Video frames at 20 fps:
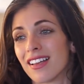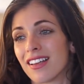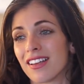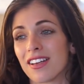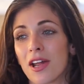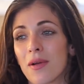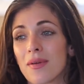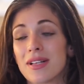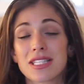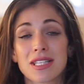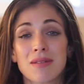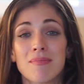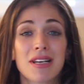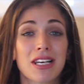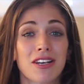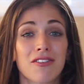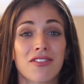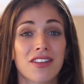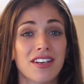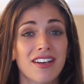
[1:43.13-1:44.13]
you know, it's the
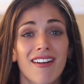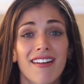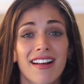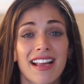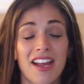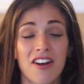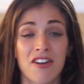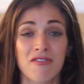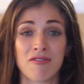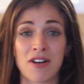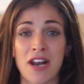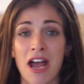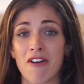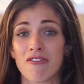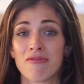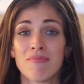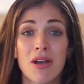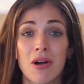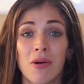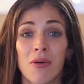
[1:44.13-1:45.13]
middle of the night and I've run out
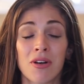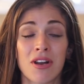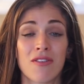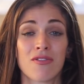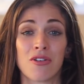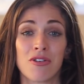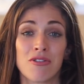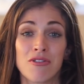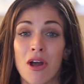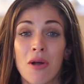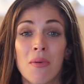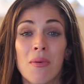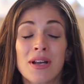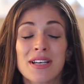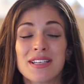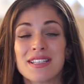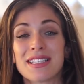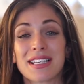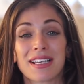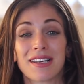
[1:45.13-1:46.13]
of milk and I've got no
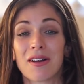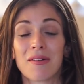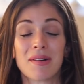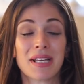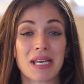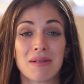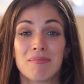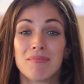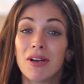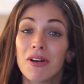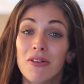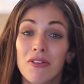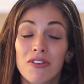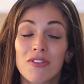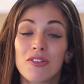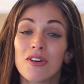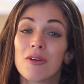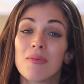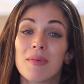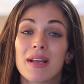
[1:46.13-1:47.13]
one to go and get milk
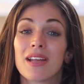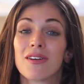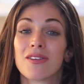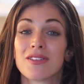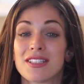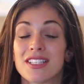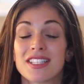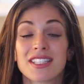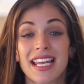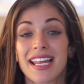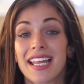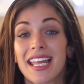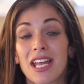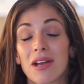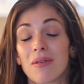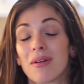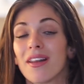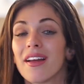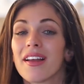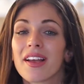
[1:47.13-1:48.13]
for me, or to stay
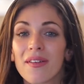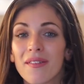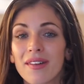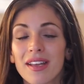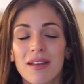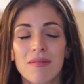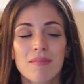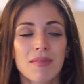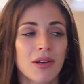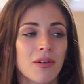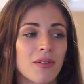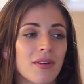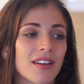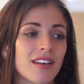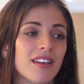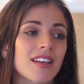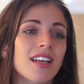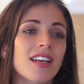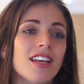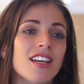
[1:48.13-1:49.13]
here while I go and get milk,
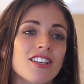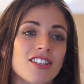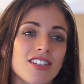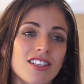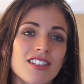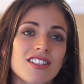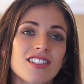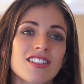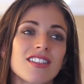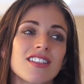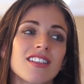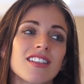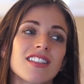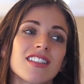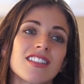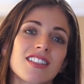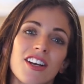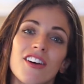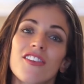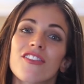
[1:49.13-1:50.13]
and just
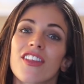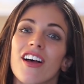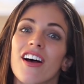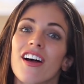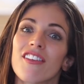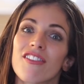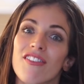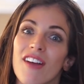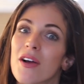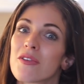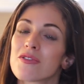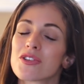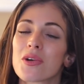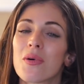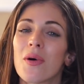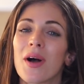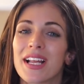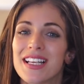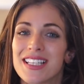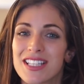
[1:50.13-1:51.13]
stuff that I found
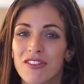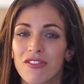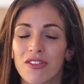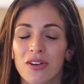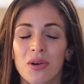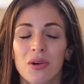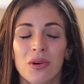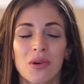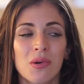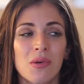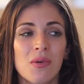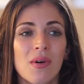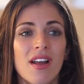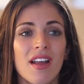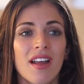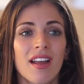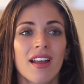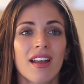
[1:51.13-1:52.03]
quite difficult.